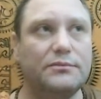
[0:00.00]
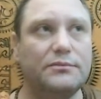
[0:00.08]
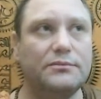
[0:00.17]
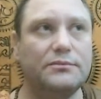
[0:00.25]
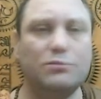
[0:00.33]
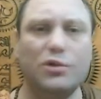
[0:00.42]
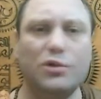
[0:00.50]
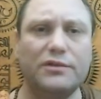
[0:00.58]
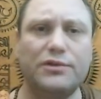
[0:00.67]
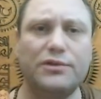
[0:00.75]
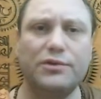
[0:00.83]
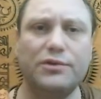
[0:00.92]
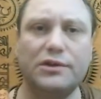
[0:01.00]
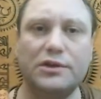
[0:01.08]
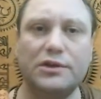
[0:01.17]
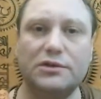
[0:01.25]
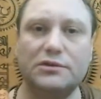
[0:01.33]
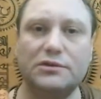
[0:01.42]
more than 30
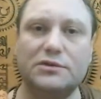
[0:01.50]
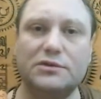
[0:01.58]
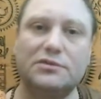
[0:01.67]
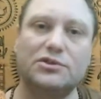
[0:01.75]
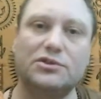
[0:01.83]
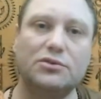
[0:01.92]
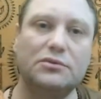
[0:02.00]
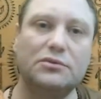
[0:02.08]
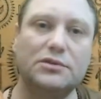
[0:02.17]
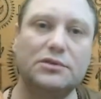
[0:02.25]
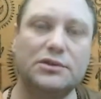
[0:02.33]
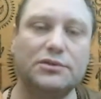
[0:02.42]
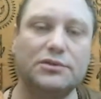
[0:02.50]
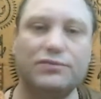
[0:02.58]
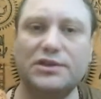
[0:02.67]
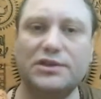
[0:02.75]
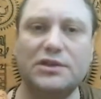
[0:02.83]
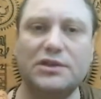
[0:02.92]
years, so I can
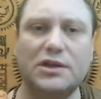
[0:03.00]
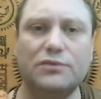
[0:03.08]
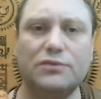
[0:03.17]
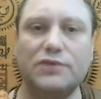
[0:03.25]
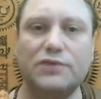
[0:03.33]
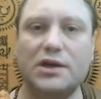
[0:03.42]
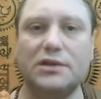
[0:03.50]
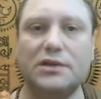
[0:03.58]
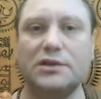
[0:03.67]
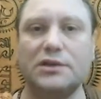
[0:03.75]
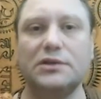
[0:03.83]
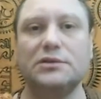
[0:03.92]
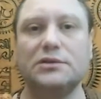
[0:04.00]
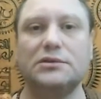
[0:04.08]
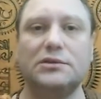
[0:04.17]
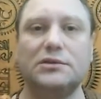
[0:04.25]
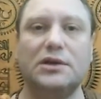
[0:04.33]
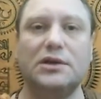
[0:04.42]
read, I can write,
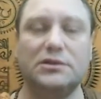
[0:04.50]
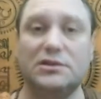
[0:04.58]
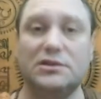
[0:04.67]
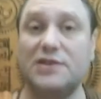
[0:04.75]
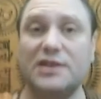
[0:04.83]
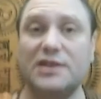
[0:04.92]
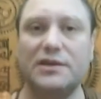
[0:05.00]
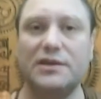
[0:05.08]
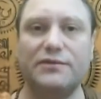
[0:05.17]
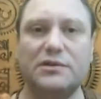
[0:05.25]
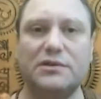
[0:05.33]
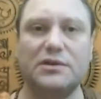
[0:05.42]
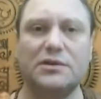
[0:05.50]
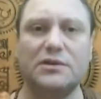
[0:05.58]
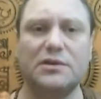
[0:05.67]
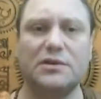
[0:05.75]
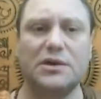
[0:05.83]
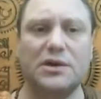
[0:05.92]
I understand everything,
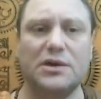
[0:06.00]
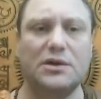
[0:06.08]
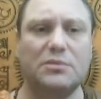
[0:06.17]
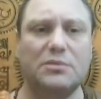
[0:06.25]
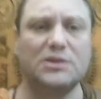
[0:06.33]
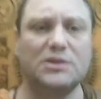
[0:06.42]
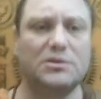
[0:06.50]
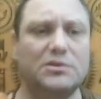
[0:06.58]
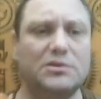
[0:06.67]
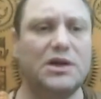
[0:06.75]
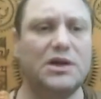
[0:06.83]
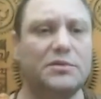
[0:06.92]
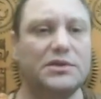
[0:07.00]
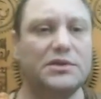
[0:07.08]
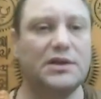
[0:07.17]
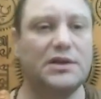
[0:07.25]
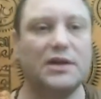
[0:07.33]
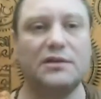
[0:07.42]
but sometimes I
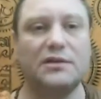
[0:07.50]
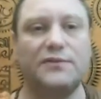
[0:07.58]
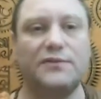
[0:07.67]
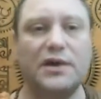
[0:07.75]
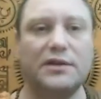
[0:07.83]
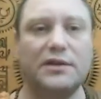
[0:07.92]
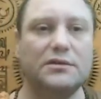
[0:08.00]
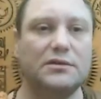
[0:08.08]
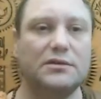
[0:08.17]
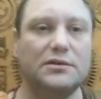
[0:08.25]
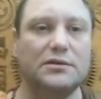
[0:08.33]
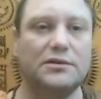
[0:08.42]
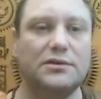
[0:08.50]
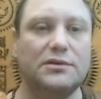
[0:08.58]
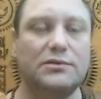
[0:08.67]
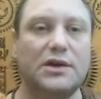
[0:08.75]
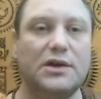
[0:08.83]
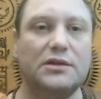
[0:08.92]
cannot find the
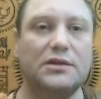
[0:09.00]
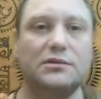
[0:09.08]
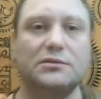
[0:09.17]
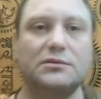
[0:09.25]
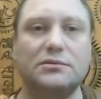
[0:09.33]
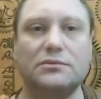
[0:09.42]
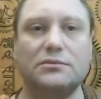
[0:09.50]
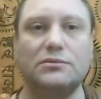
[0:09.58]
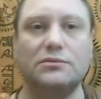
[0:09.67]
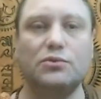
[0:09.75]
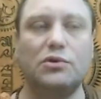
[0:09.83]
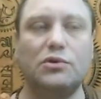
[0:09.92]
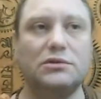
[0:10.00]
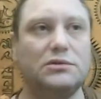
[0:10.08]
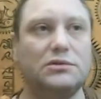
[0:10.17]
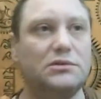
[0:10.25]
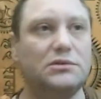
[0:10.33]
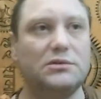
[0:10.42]
right
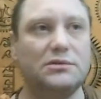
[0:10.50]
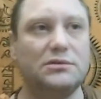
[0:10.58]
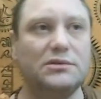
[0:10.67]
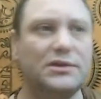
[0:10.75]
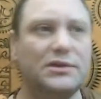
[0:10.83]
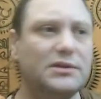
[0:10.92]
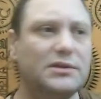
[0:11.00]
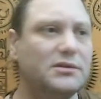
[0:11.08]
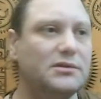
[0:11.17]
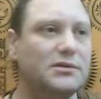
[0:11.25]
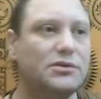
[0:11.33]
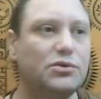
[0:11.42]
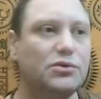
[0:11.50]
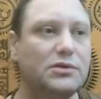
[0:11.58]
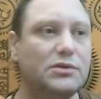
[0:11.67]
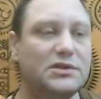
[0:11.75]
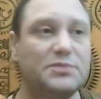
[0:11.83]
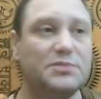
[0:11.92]
words to
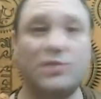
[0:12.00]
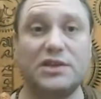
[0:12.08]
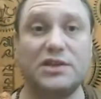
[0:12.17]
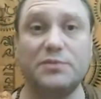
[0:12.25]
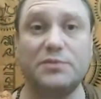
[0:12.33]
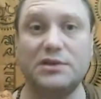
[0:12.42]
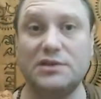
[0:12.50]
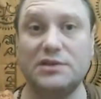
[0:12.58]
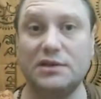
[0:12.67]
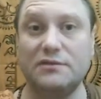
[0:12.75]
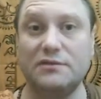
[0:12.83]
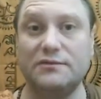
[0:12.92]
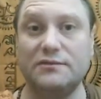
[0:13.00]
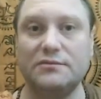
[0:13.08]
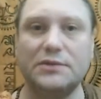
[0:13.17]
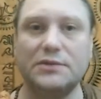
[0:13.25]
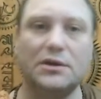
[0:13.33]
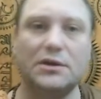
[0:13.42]
express myself.
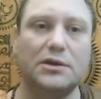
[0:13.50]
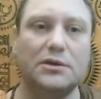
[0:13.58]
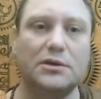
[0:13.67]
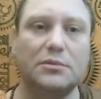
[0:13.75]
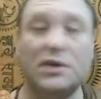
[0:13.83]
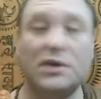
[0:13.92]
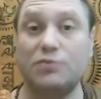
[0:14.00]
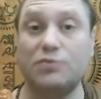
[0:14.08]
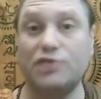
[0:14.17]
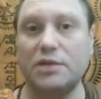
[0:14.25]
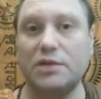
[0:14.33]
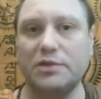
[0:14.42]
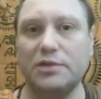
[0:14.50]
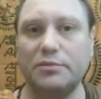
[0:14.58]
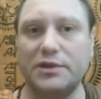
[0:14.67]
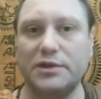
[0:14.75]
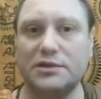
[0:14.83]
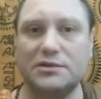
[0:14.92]
But trying my
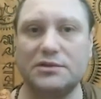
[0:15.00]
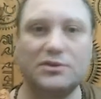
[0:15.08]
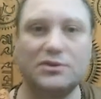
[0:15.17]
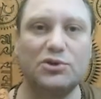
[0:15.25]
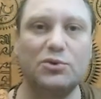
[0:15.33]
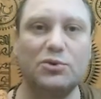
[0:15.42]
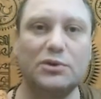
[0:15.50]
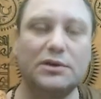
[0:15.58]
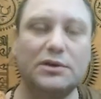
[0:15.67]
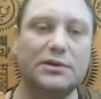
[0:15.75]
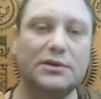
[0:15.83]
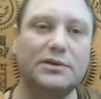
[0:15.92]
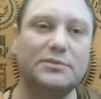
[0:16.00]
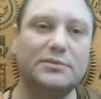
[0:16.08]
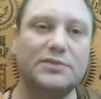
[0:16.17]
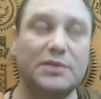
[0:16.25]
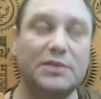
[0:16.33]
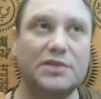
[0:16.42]
best, so
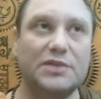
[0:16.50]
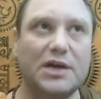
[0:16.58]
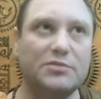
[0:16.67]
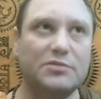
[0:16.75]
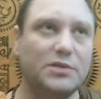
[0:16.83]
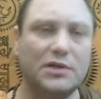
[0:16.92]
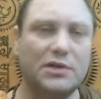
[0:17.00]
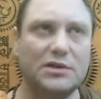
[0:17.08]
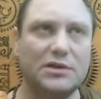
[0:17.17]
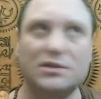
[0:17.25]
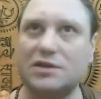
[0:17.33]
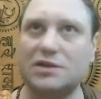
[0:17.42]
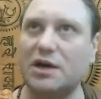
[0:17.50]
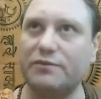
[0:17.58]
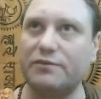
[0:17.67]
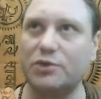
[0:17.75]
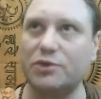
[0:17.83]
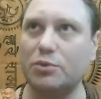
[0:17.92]
sometimes I'm gonna stop
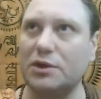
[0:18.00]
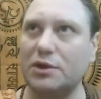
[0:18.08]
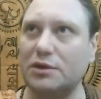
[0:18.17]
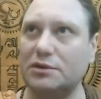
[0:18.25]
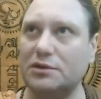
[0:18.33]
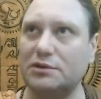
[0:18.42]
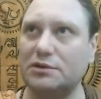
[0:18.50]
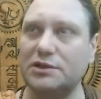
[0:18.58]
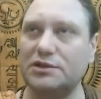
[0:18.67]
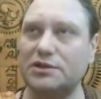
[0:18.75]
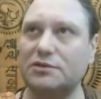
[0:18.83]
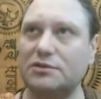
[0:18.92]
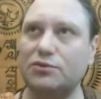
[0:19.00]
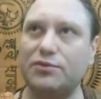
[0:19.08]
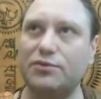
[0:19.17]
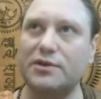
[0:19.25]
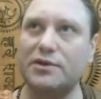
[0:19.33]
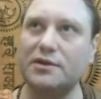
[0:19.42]
for a while. I need to
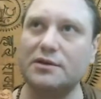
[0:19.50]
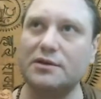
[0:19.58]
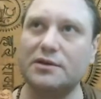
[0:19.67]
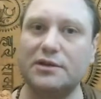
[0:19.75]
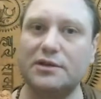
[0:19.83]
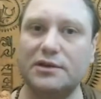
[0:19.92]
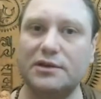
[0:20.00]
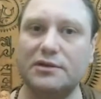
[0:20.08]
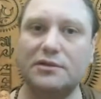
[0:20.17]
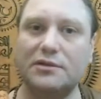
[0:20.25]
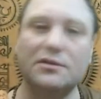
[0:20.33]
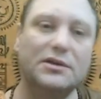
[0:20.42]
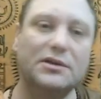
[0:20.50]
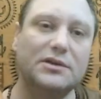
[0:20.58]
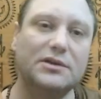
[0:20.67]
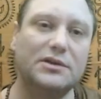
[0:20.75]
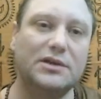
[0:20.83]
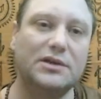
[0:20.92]
think a little.
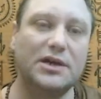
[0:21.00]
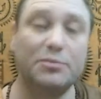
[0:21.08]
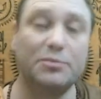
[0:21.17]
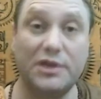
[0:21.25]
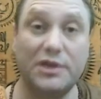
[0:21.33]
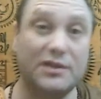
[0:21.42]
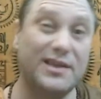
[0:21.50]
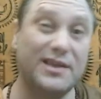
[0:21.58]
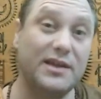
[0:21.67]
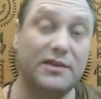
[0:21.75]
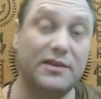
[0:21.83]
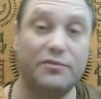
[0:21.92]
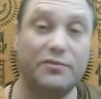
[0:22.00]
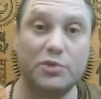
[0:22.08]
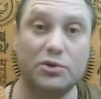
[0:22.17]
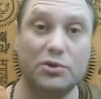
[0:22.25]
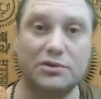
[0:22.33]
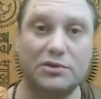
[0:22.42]
I'm a meditative
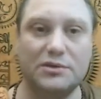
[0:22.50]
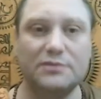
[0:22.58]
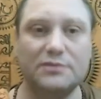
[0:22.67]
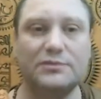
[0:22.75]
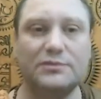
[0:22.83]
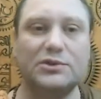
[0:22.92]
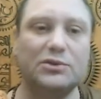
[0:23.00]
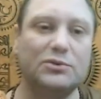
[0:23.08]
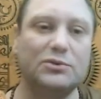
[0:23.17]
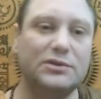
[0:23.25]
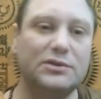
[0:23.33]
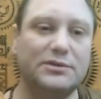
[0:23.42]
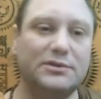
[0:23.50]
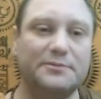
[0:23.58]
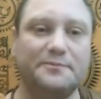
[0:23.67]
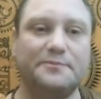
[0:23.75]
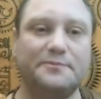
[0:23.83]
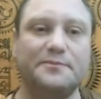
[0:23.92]
person, so
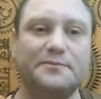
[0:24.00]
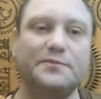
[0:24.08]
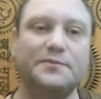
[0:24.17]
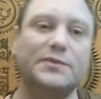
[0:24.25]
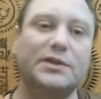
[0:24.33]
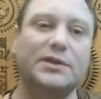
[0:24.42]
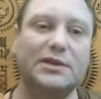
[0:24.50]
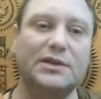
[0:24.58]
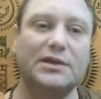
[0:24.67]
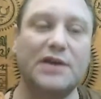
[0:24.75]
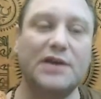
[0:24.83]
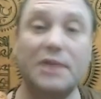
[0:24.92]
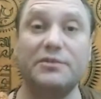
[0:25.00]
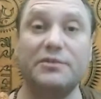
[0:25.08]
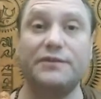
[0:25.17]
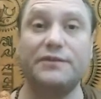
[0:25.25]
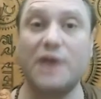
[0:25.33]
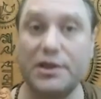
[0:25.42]
yeah, I'm
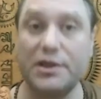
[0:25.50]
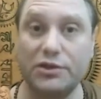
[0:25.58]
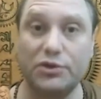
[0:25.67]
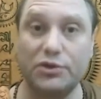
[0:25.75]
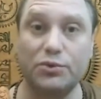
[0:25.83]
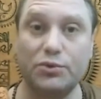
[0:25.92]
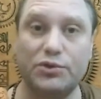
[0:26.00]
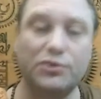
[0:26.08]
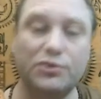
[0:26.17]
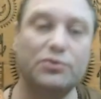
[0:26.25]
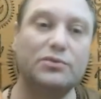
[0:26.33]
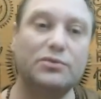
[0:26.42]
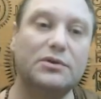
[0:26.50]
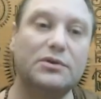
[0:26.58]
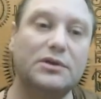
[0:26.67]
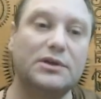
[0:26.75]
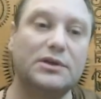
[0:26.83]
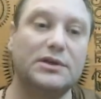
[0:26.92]
inviting you to
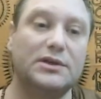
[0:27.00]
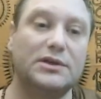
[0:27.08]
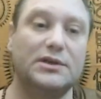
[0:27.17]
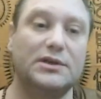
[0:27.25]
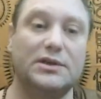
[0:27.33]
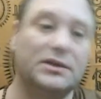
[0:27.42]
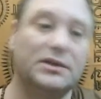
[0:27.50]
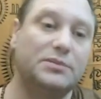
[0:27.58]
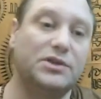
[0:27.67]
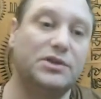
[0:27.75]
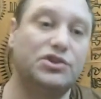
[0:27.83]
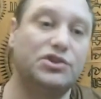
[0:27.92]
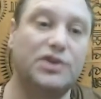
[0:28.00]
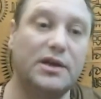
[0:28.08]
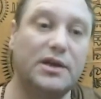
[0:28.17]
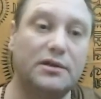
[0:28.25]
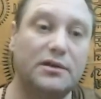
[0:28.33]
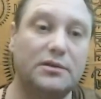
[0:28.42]
my
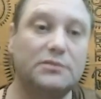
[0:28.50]
channel,